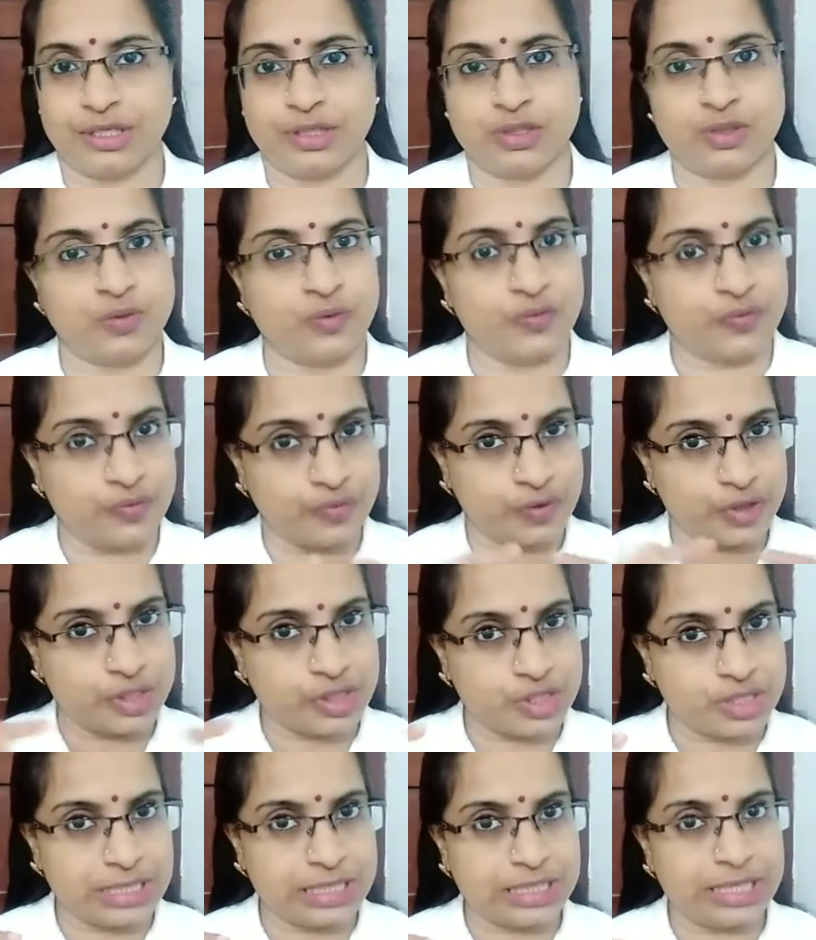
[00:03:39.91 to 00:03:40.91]
So
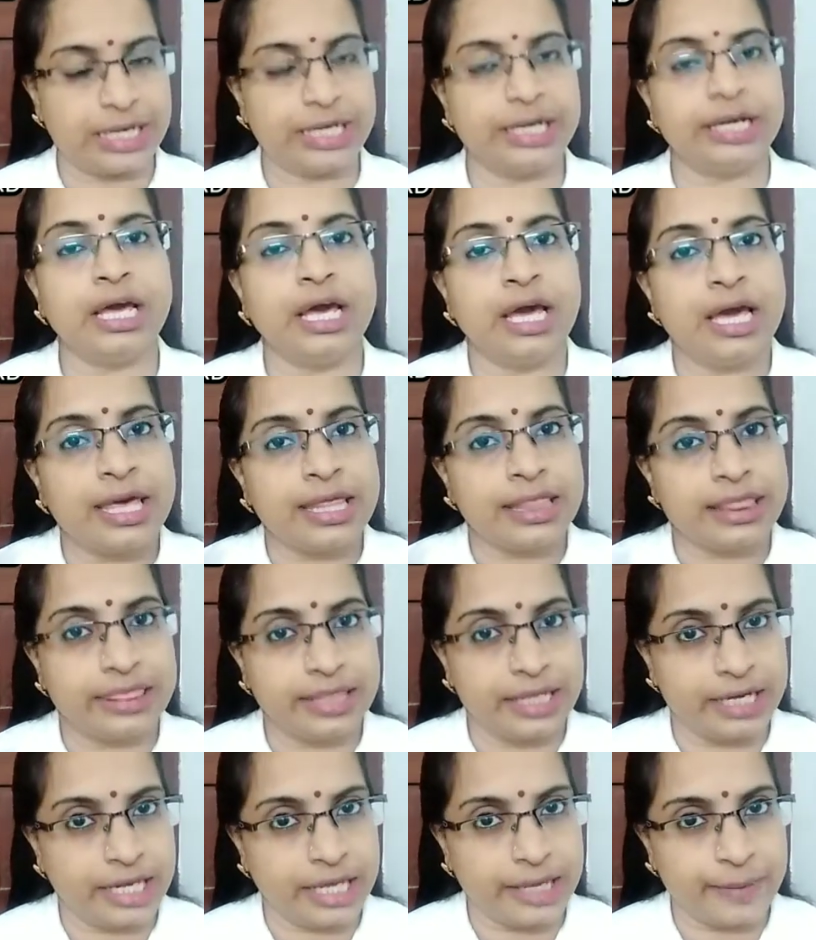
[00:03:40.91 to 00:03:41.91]
first line,
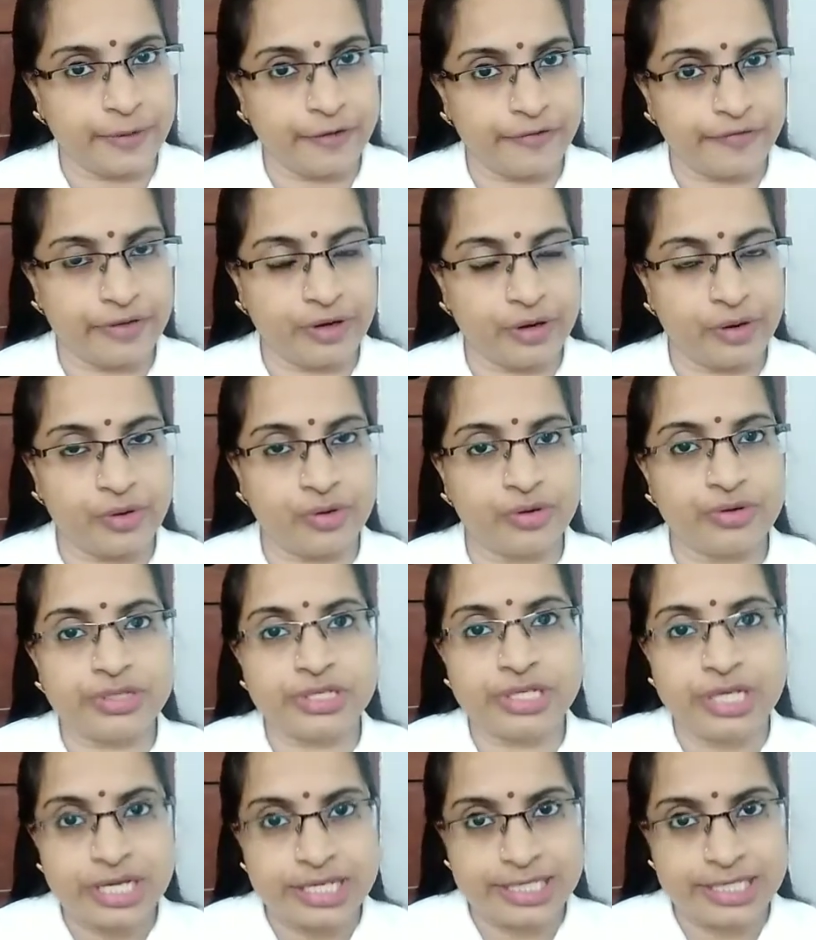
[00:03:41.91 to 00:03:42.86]
the name of the host.